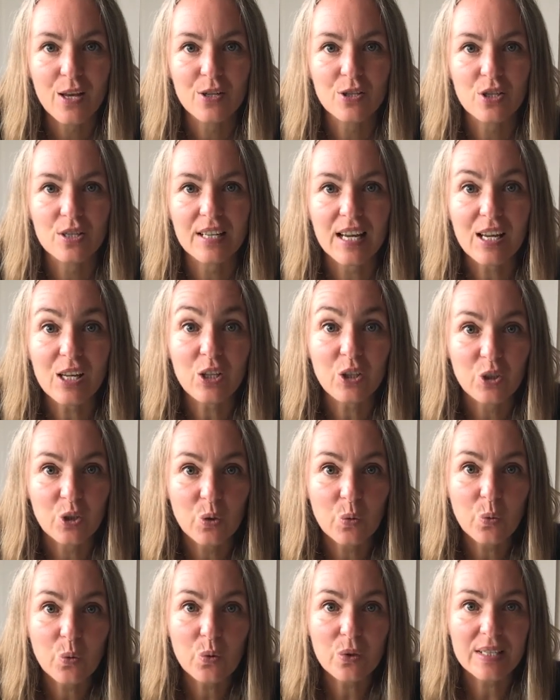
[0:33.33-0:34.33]
today
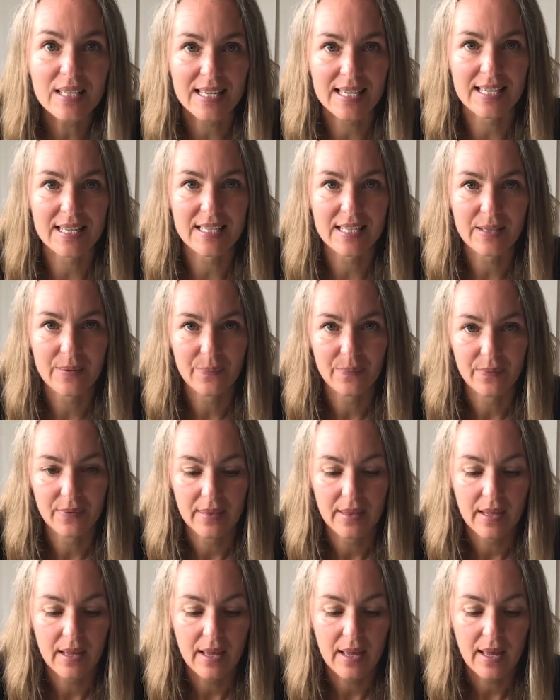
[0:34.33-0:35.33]
you will need
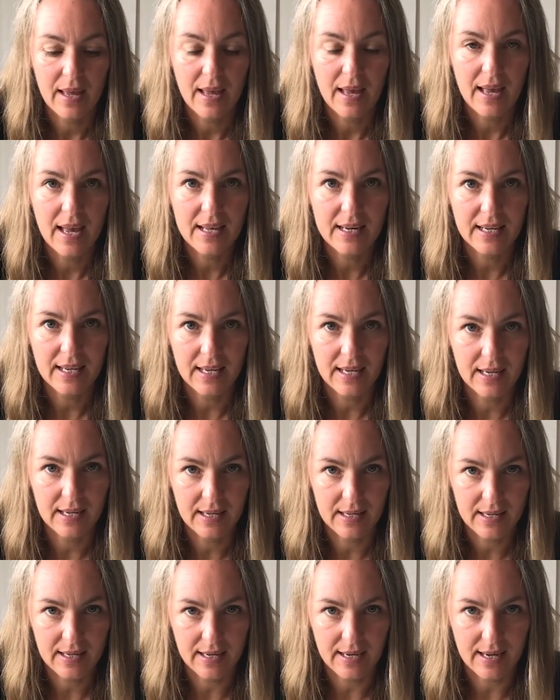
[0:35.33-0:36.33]
an
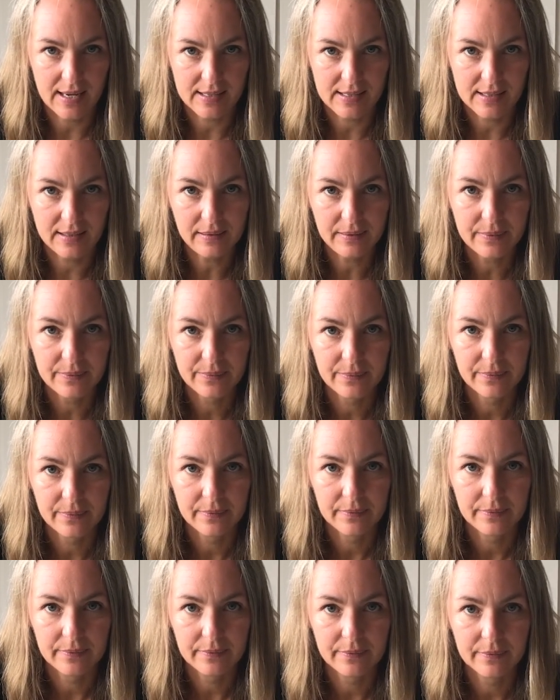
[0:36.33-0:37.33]
egg carton.
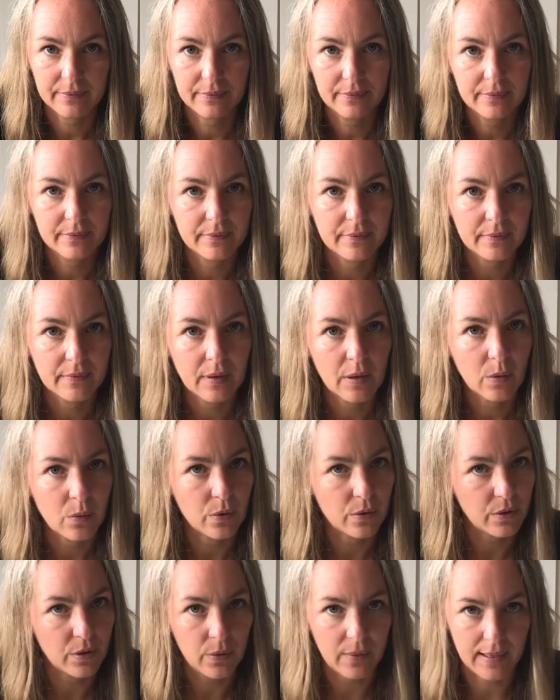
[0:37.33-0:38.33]

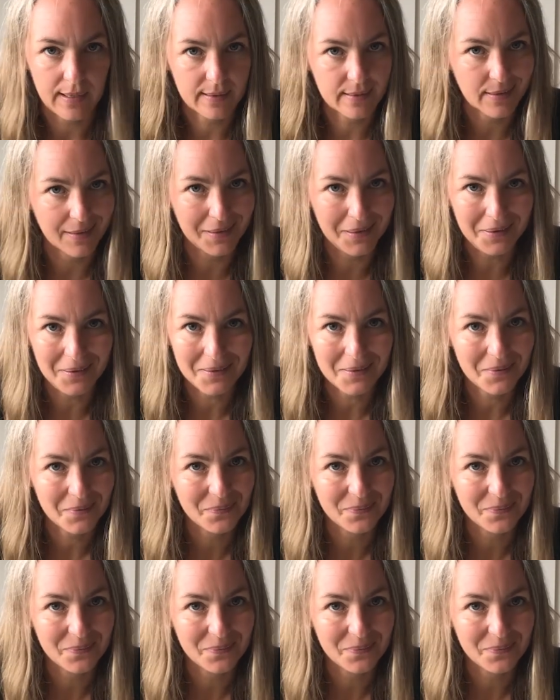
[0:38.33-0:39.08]
There's no eggs in it.